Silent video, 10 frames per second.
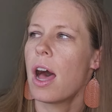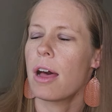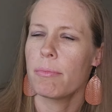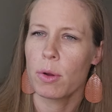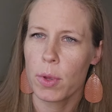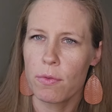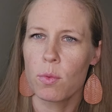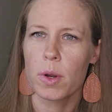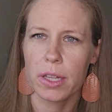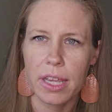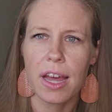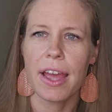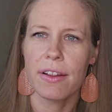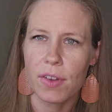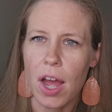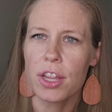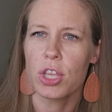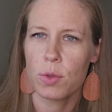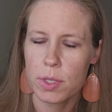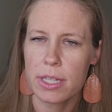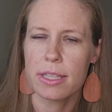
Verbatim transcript: um, but we've really kind of gotten used to